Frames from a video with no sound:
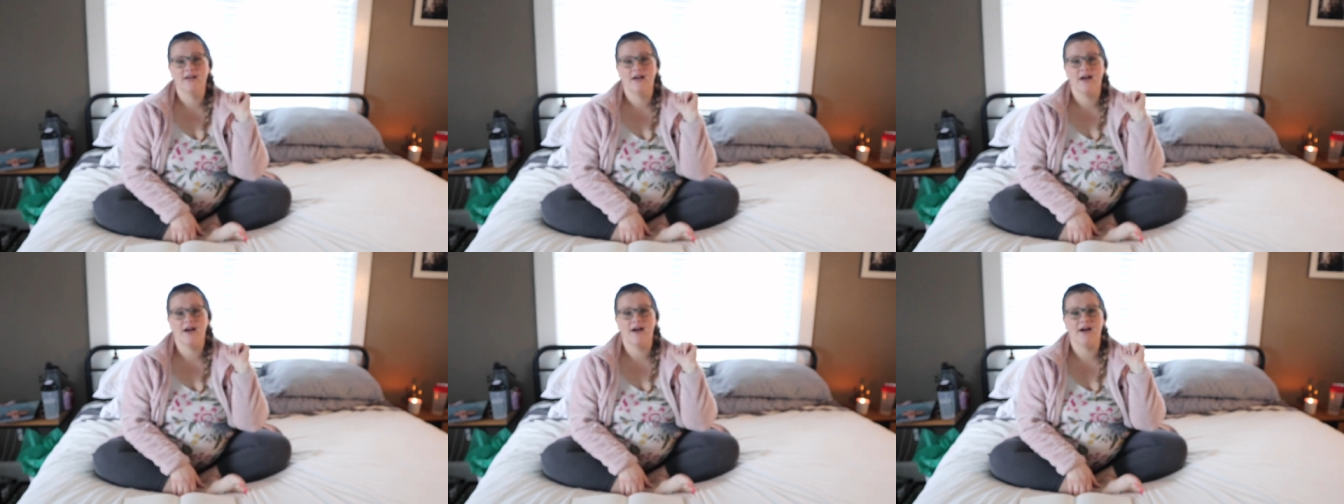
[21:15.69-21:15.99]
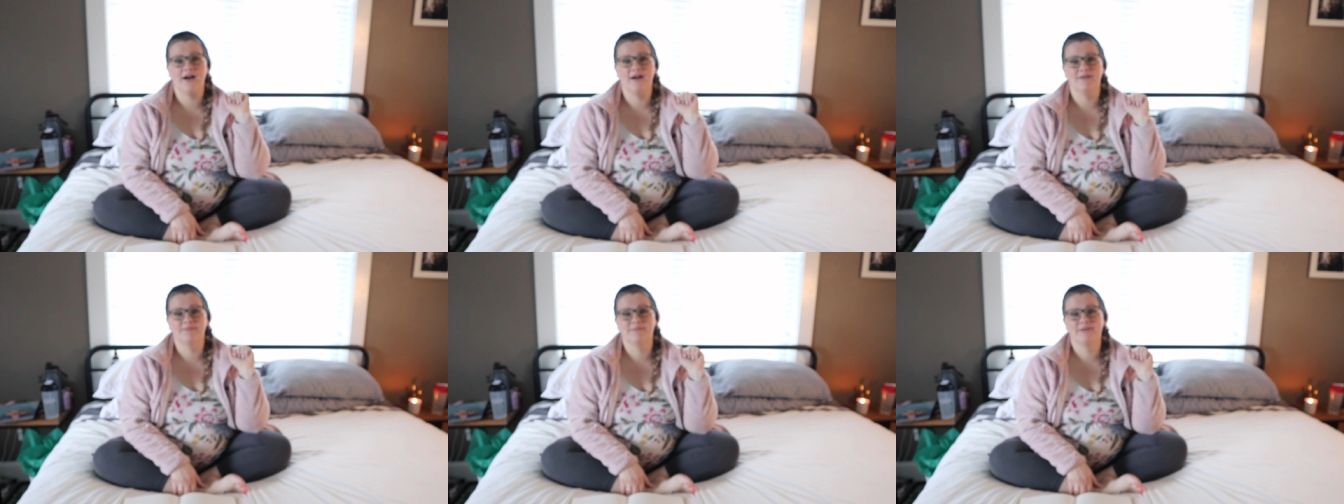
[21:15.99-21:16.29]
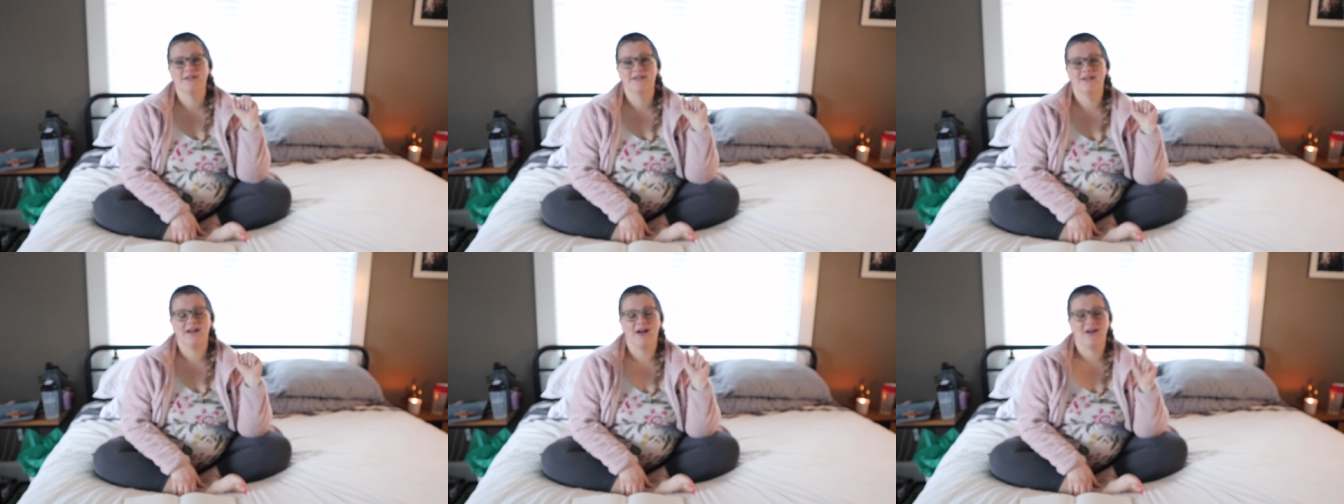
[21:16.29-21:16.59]

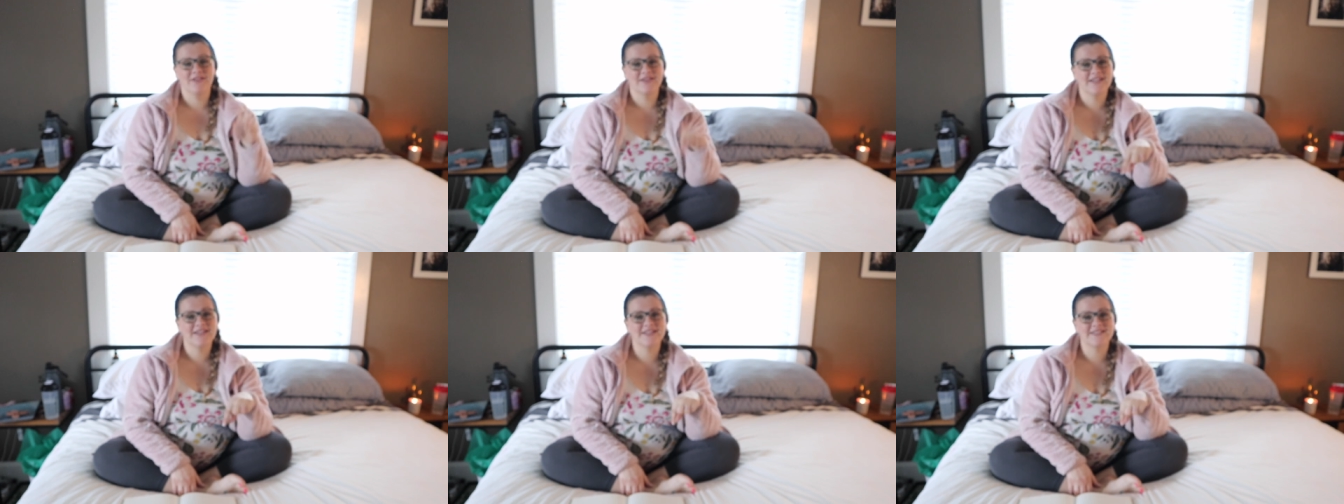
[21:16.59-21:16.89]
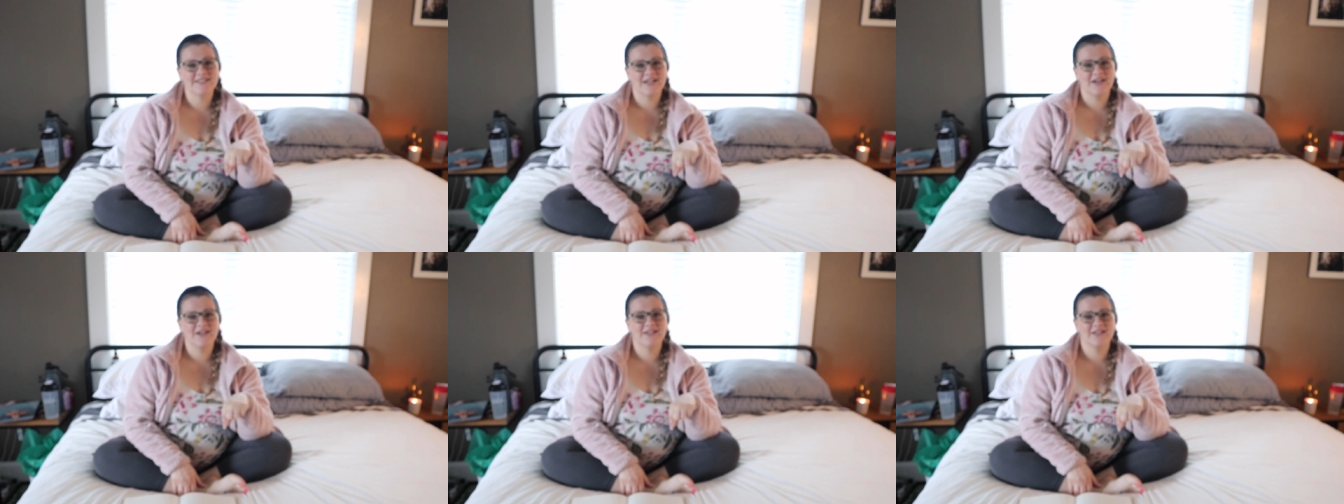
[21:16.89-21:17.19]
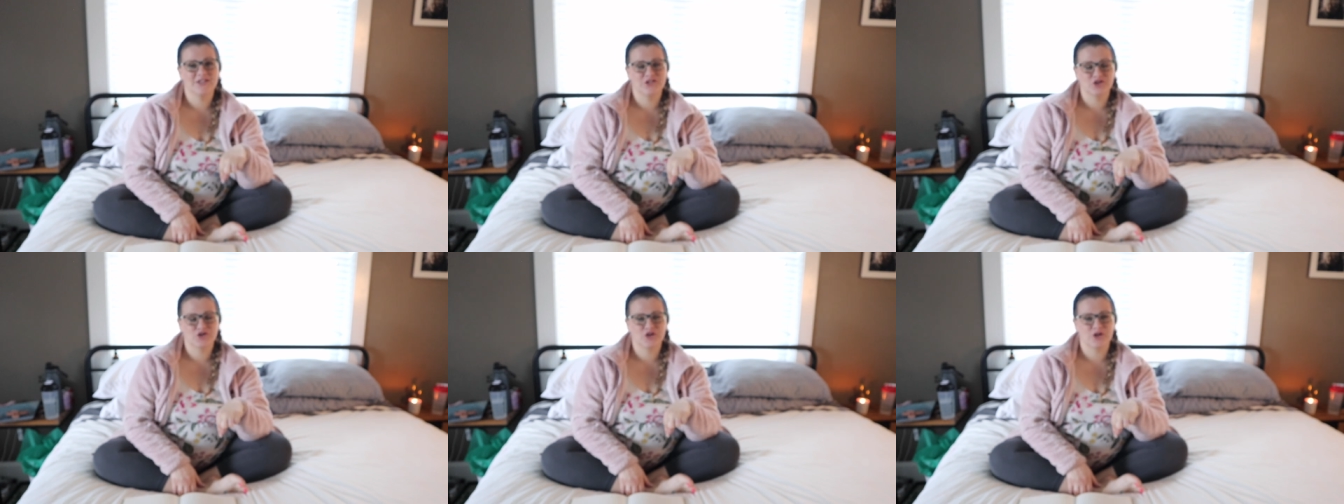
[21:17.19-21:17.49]
I'll link it down
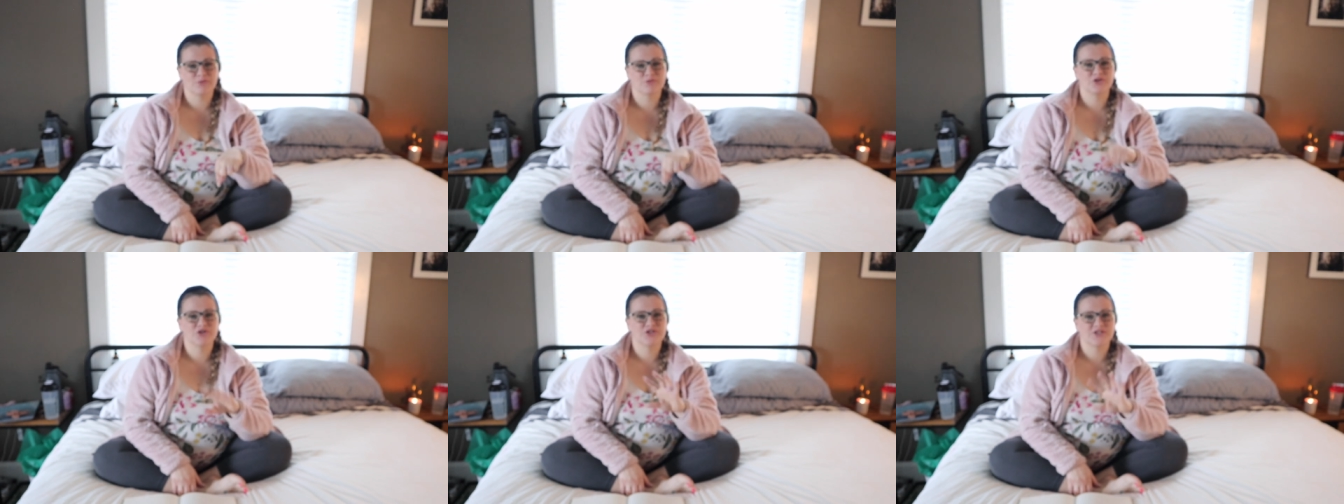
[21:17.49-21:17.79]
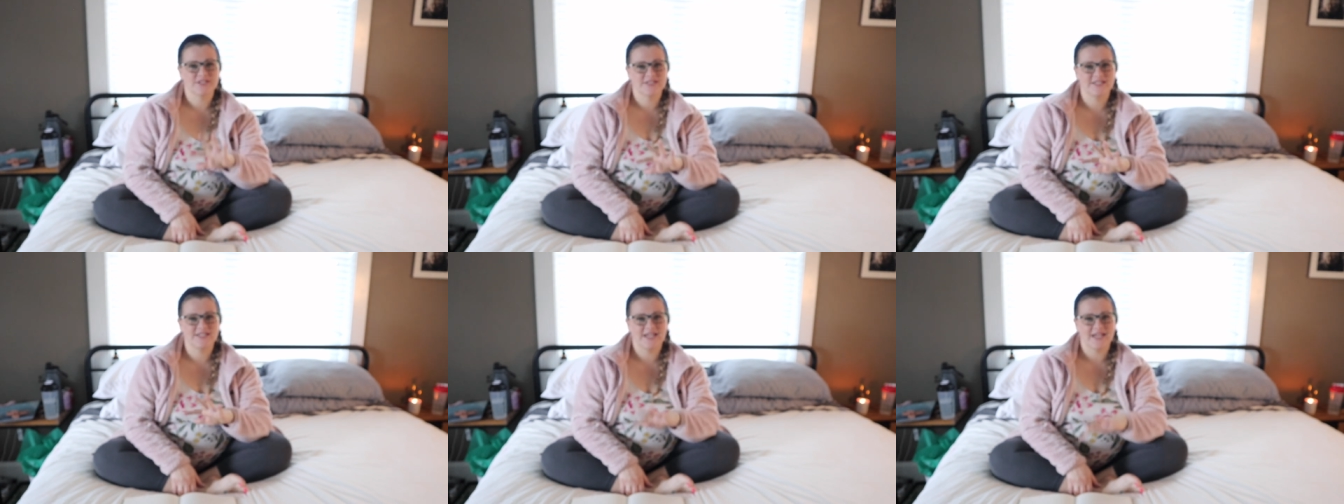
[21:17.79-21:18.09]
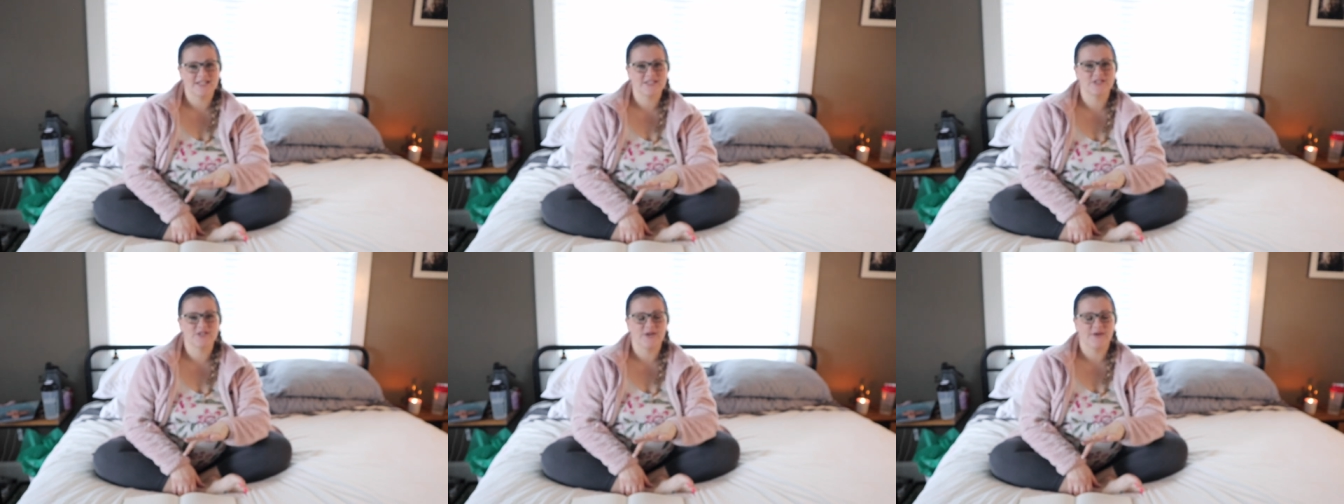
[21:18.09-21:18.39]
in the description just in
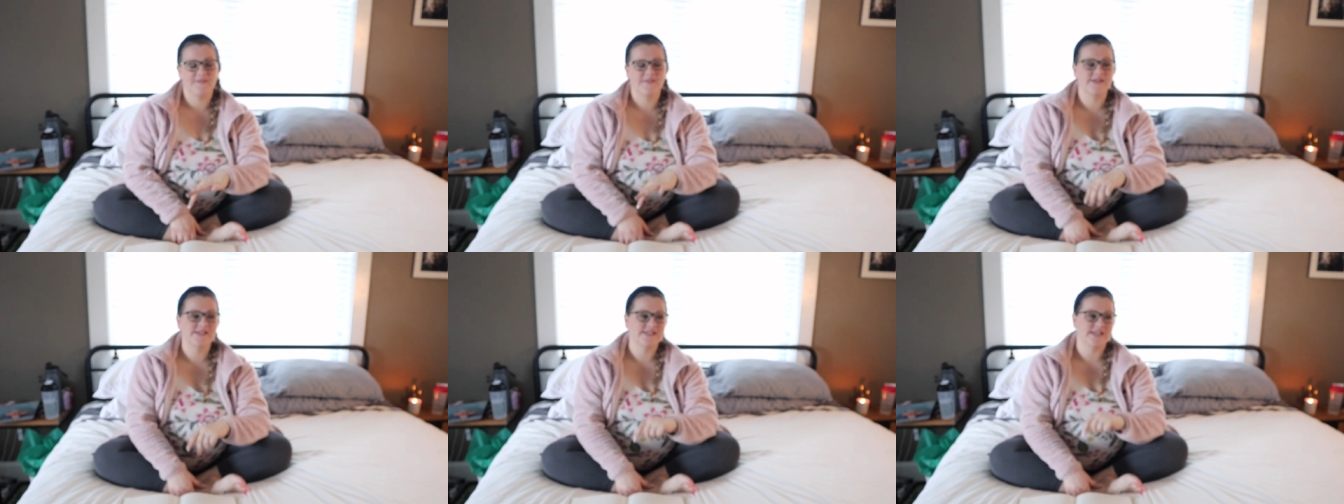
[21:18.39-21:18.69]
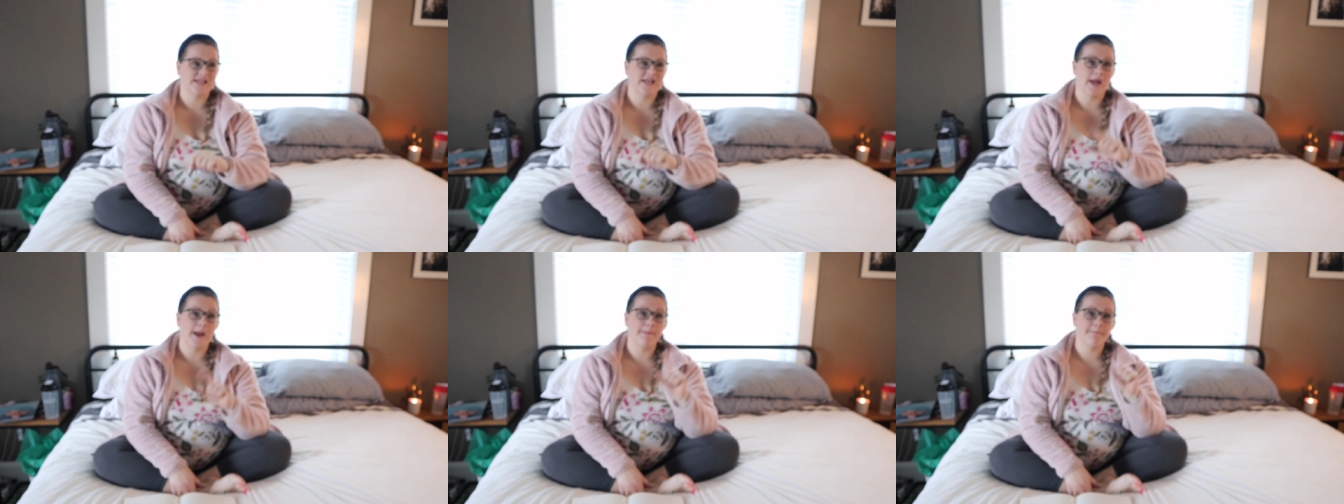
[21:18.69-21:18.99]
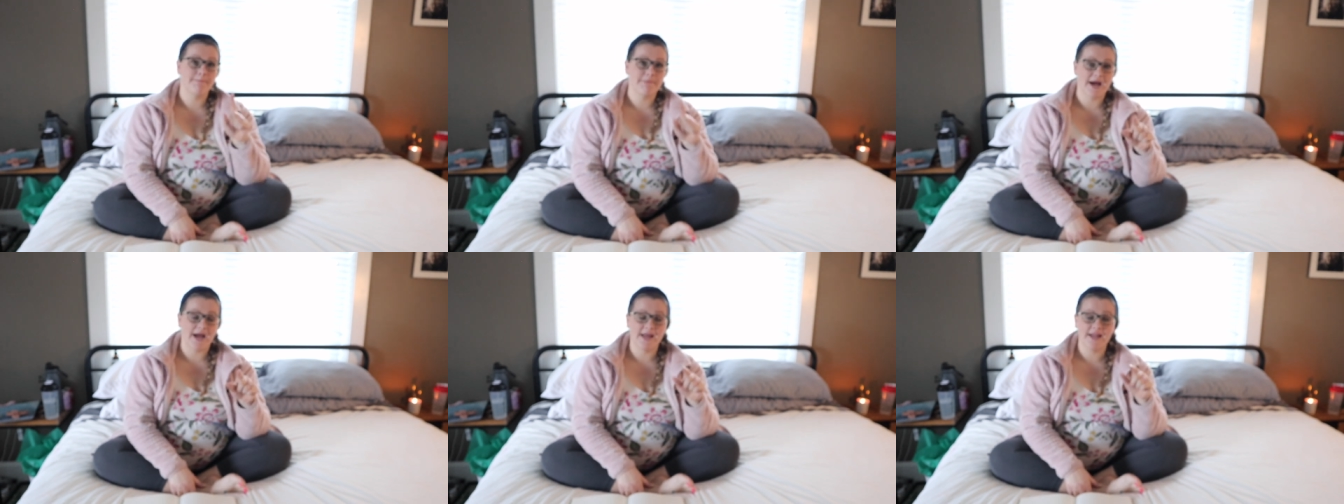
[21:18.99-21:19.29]
case you haven't seen
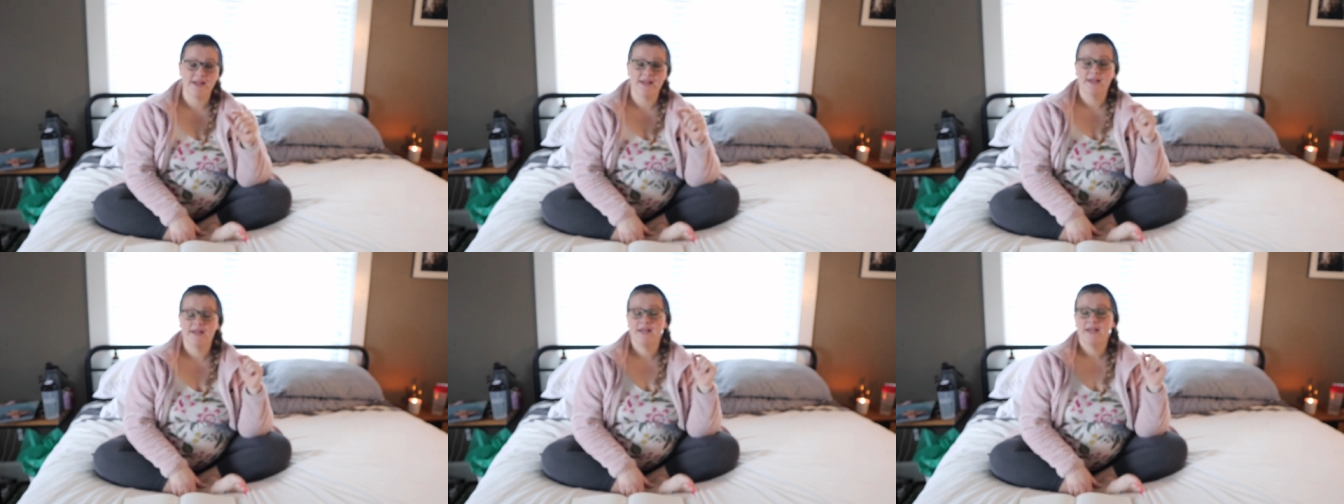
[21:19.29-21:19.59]
it. But